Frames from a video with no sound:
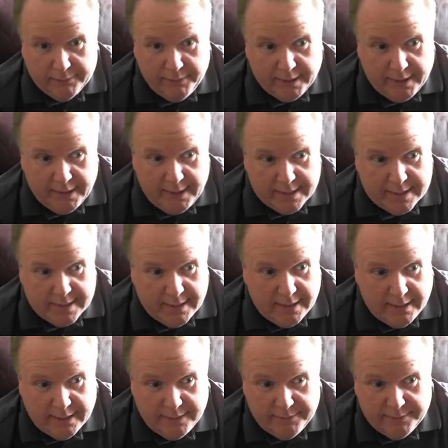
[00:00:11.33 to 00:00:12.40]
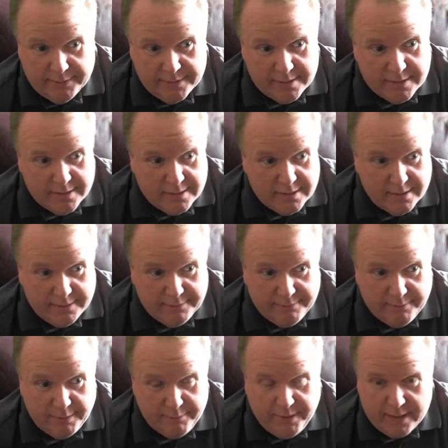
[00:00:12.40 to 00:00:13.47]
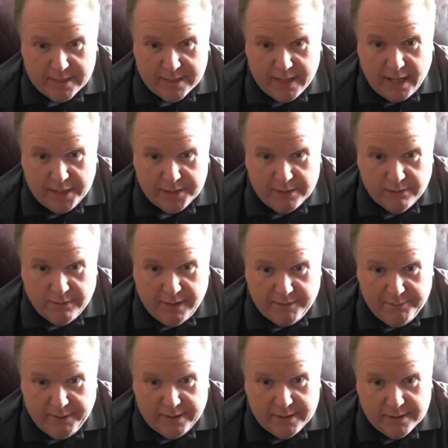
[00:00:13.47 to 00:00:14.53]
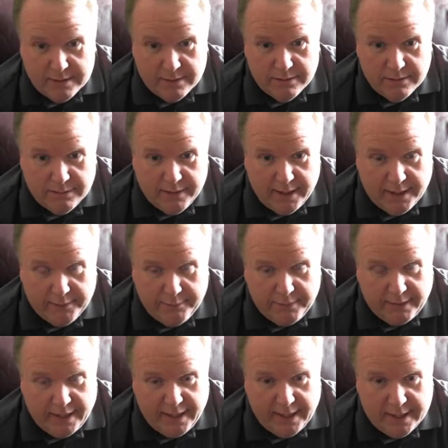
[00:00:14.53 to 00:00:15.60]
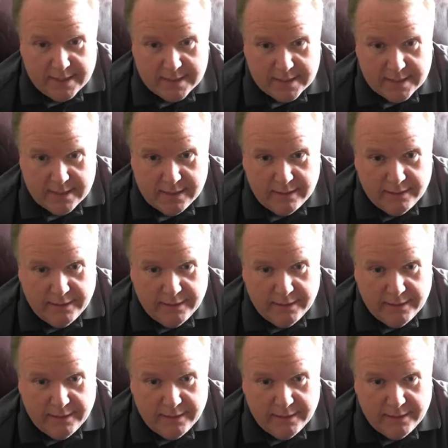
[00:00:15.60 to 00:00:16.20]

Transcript: What can I say? It was the best National I've been to, had a blast.